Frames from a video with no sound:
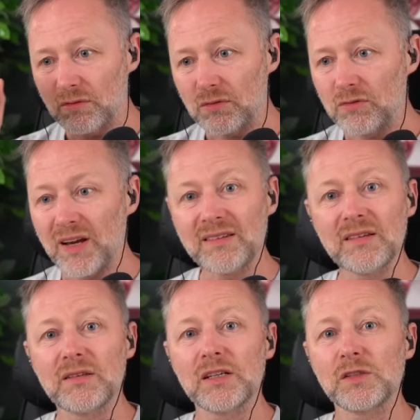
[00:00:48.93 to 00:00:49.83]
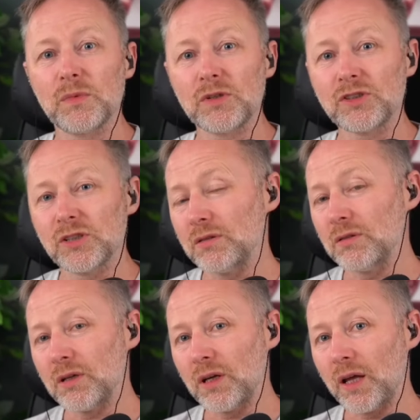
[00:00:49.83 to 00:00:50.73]
rated this much
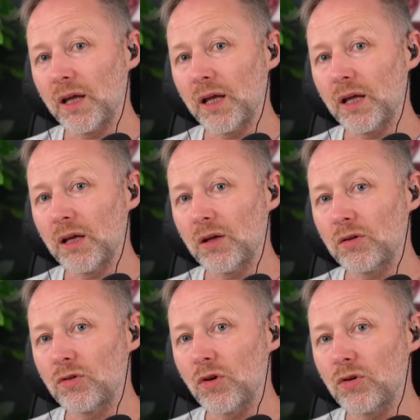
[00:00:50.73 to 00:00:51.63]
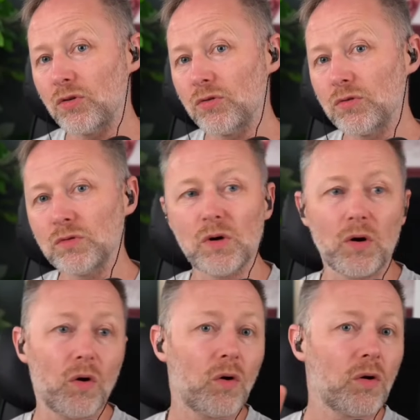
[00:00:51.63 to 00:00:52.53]
in uh, Google
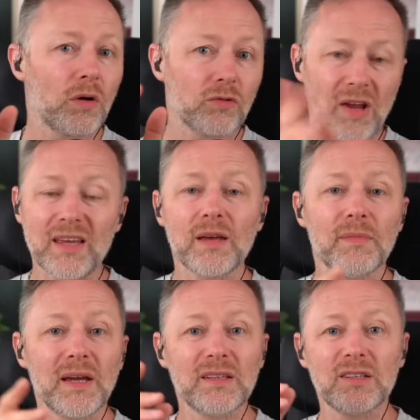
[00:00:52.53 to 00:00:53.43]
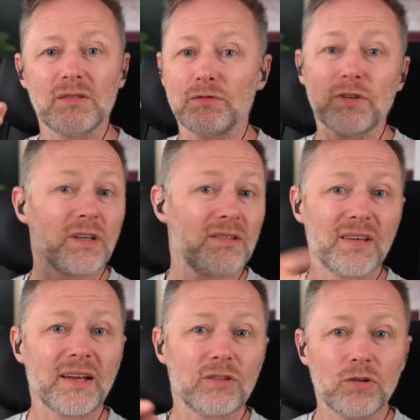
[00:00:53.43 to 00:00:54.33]
or recommended in fucking
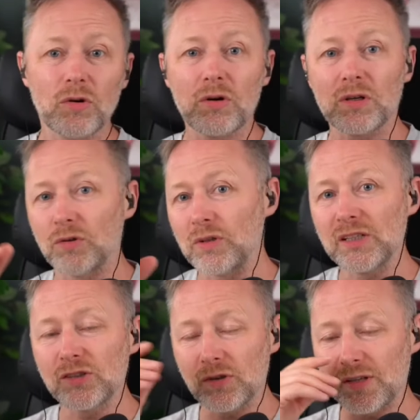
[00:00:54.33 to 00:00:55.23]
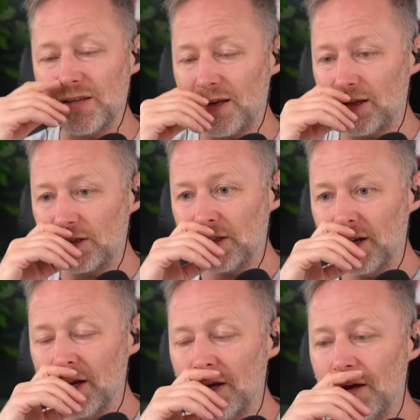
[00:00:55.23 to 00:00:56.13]
TikTok and all these sorts of things.
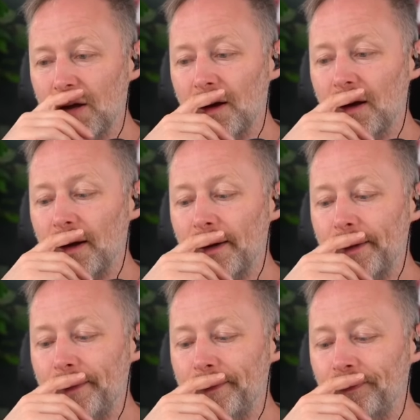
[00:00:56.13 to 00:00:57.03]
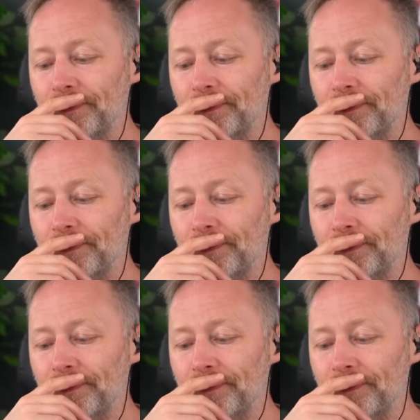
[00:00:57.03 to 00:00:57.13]
Um,